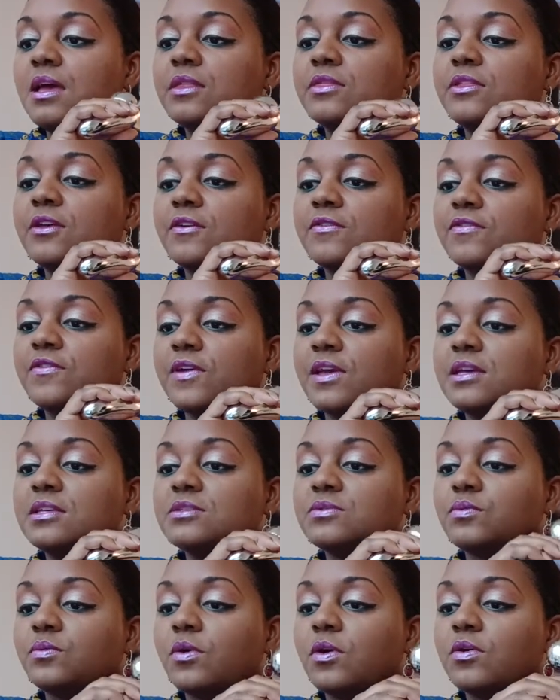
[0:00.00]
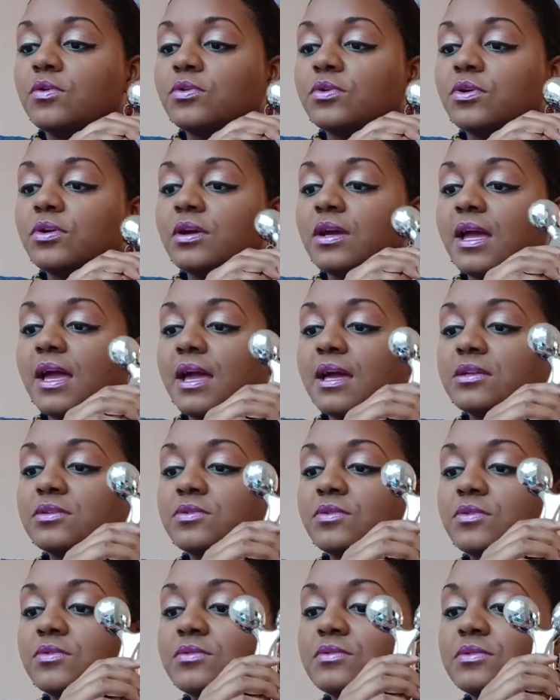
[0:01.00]
The face roller
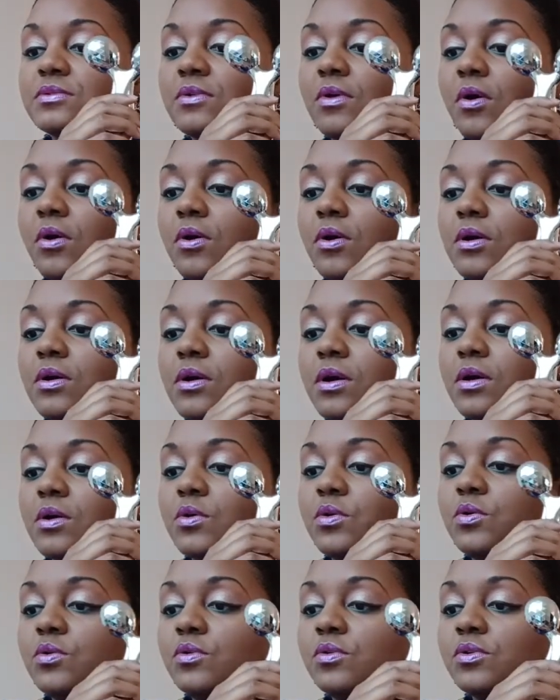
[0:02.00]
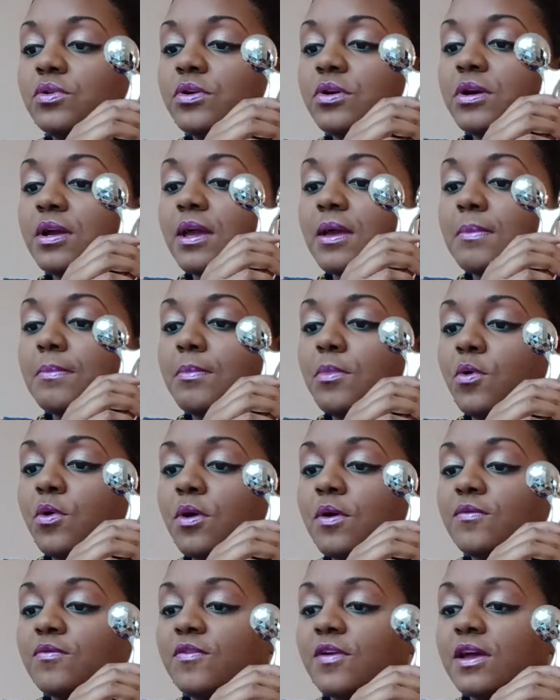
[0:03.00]
handles are cooler and
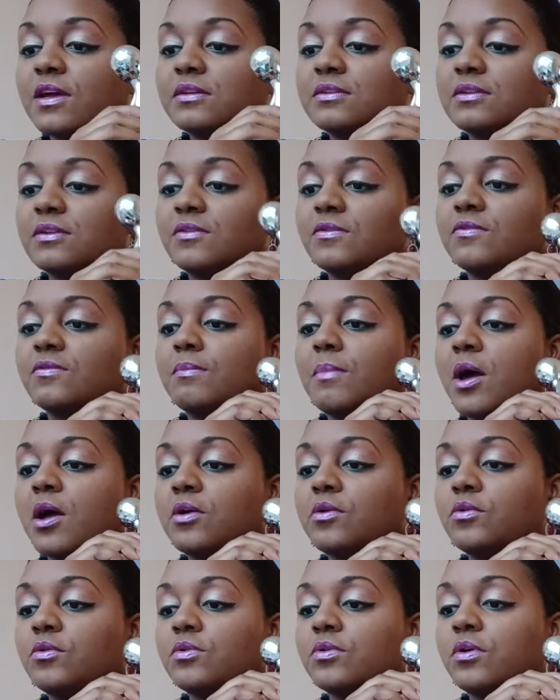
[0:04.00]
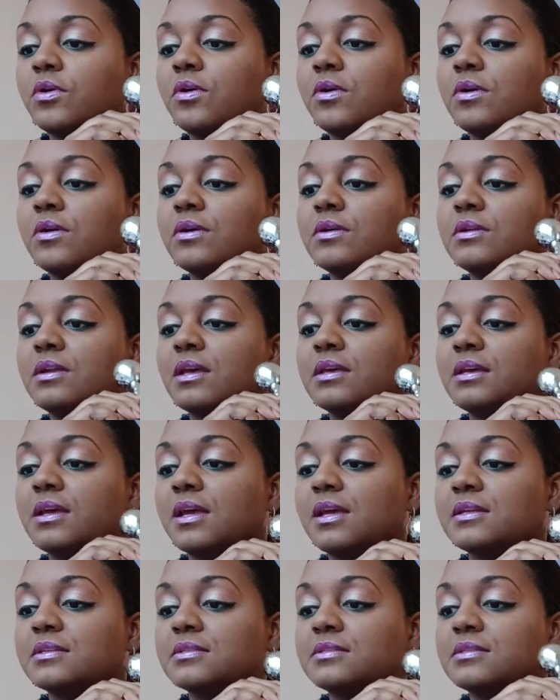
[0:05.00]
more effective. Microcurrent
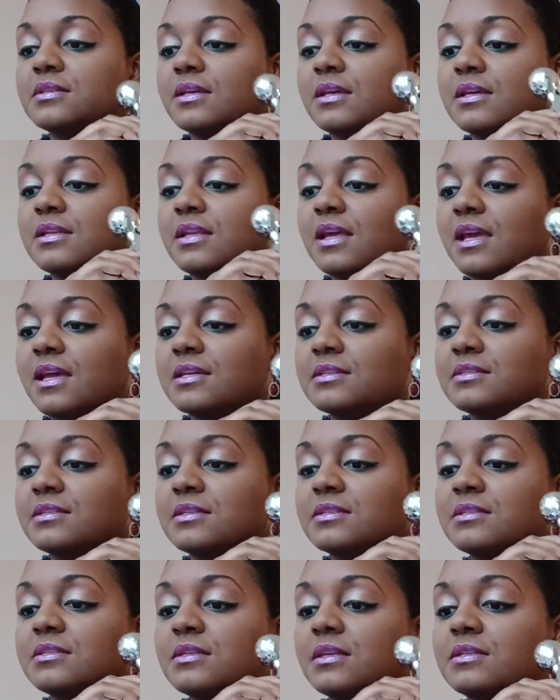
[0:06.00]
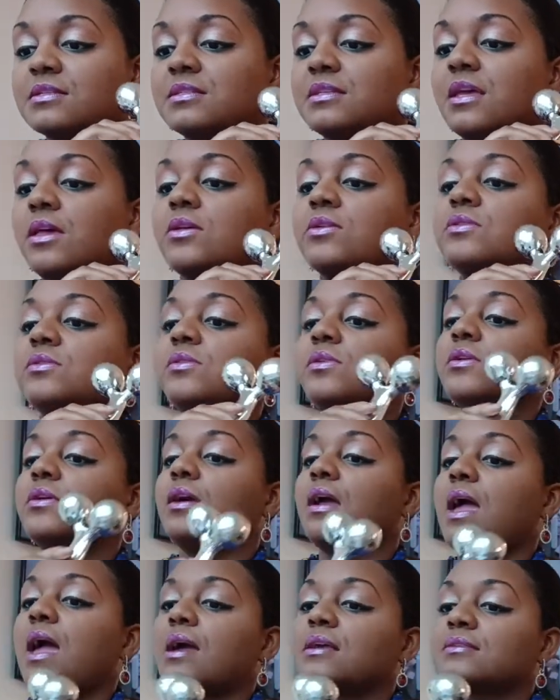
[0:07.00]
enhances
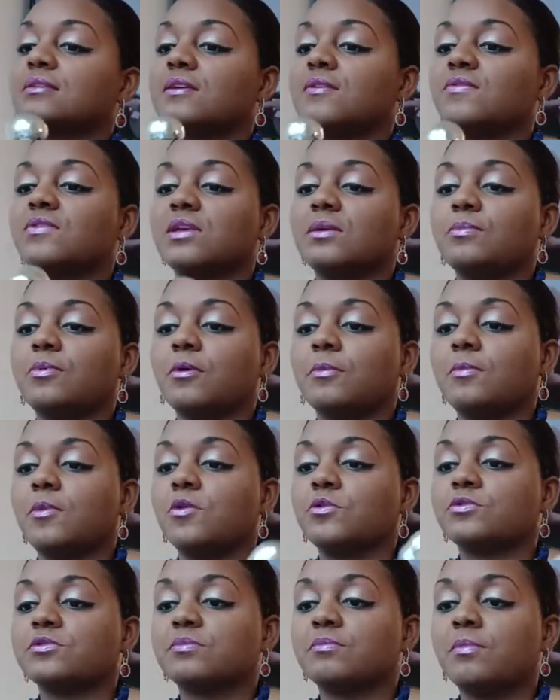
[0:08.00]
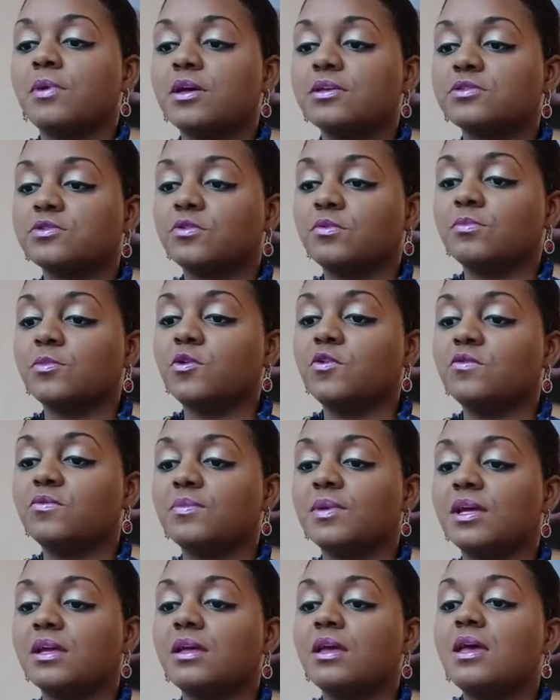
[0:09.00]
cellular activity, promotes muscle
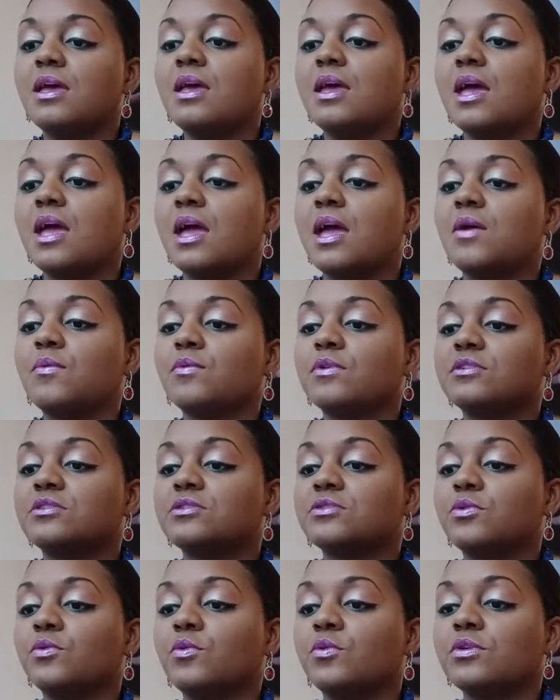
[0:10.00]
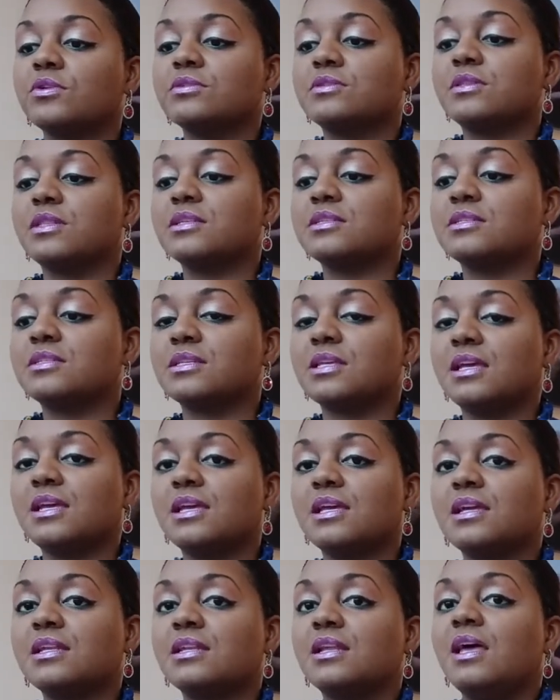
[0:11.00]
movement, and restores the
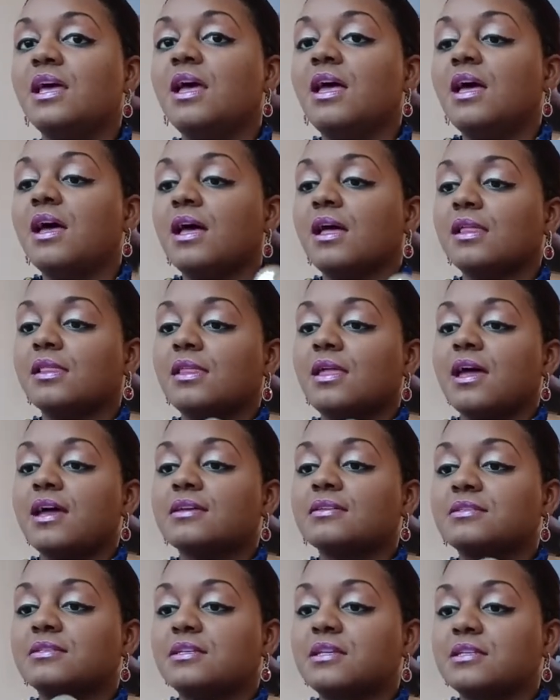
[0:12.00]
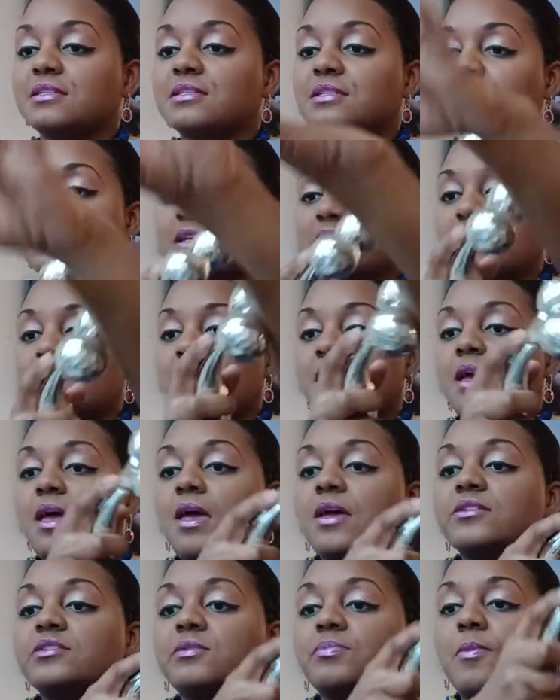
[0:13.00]
skin elasticity.
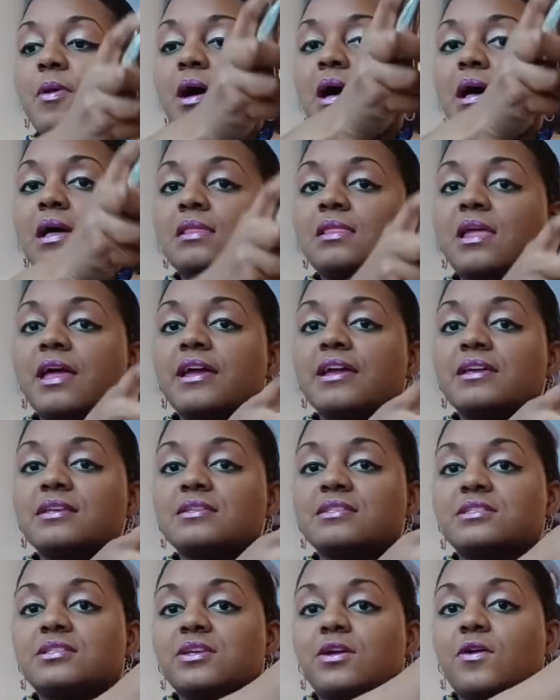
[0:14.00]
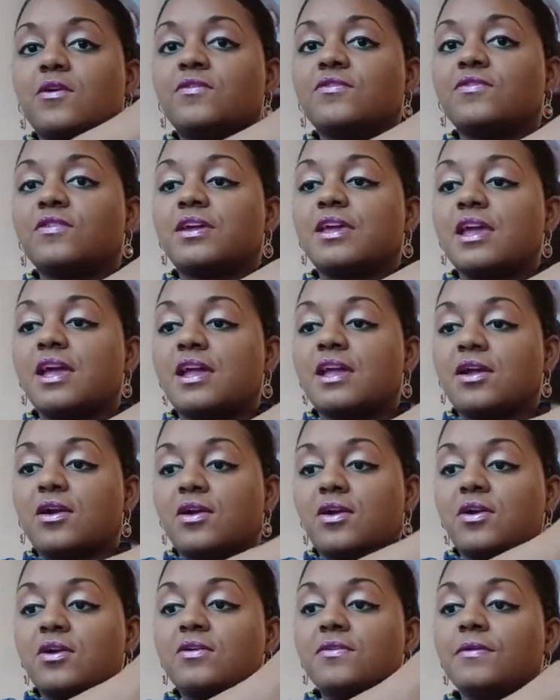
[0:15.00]
Spa-like
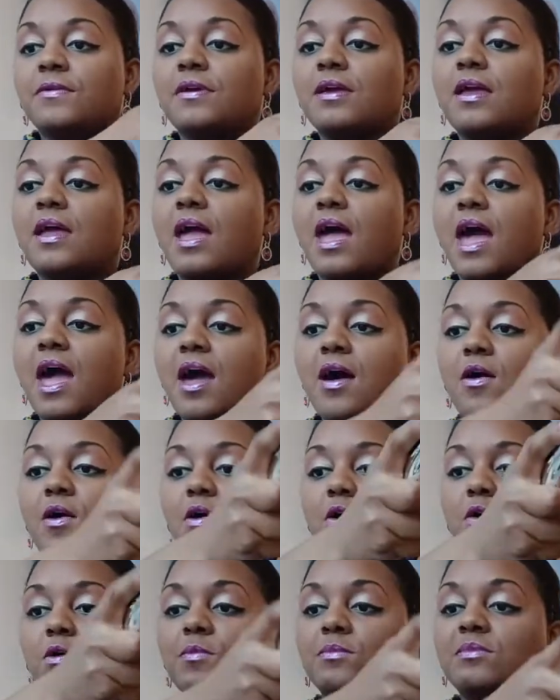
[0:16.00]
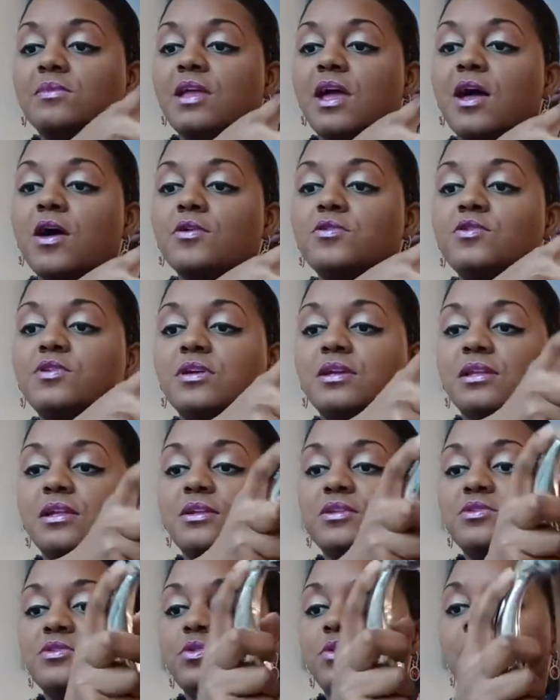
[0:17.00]
self-care at home. Now you can
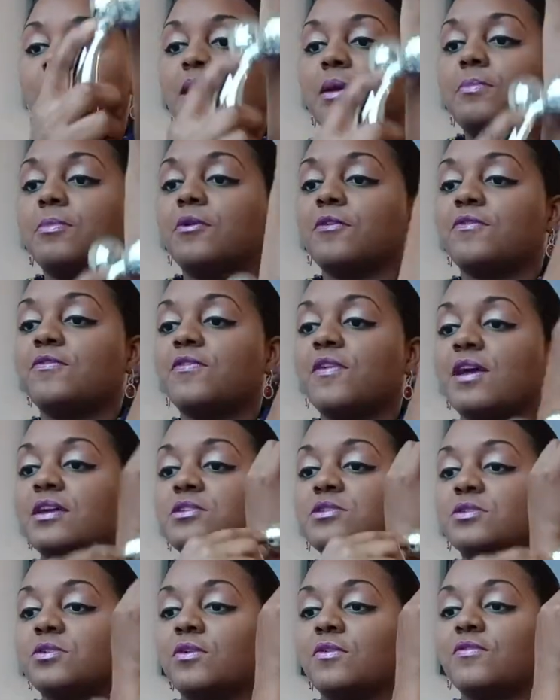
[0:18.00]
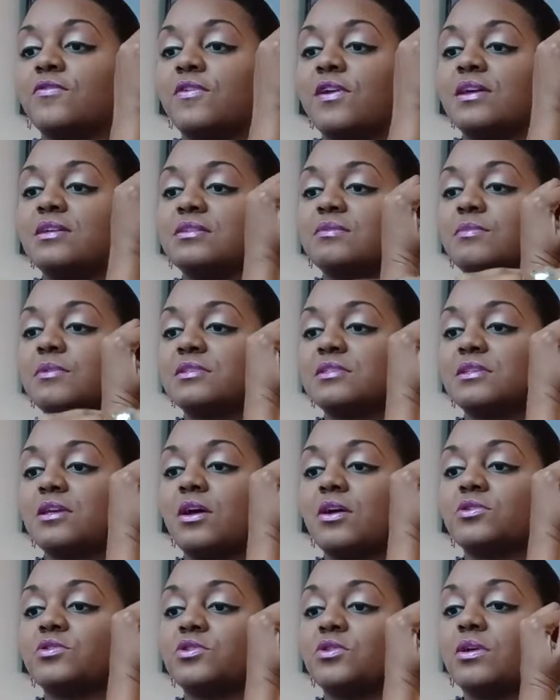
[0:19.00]
enjoy a professional face
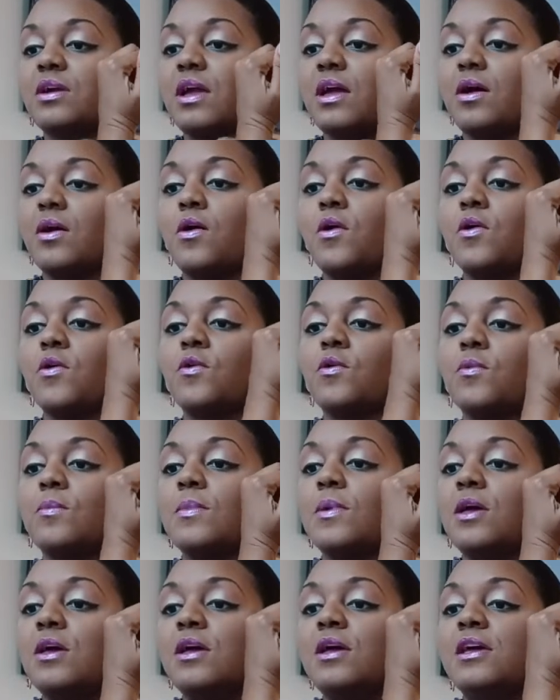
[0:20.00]
massager at home.